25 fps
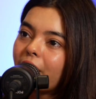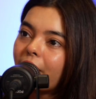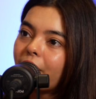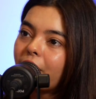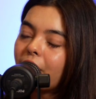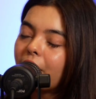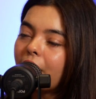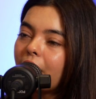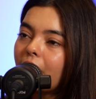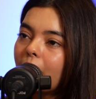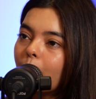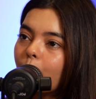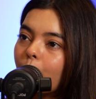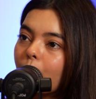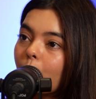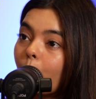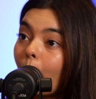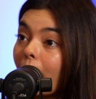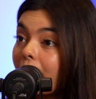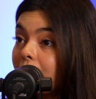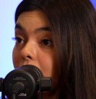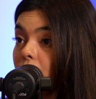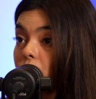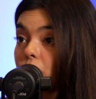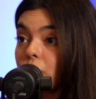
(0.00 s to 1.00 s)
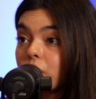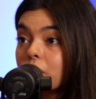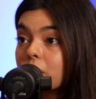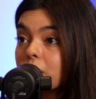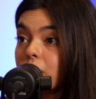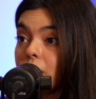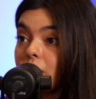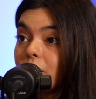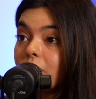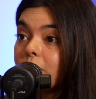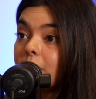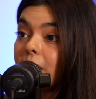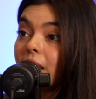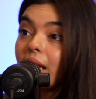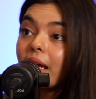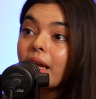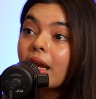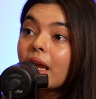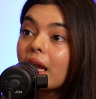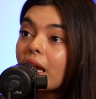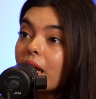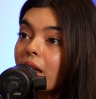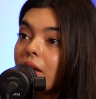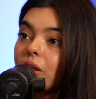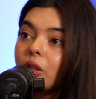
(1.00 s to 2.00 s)
and they were quite interested to be
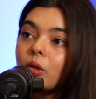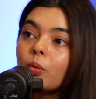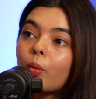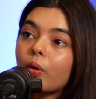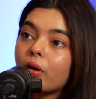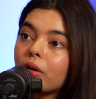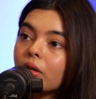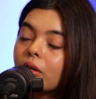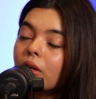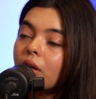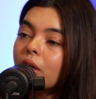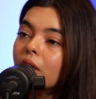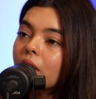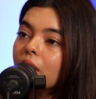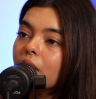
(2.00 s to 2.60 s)
like, hey, do you wanna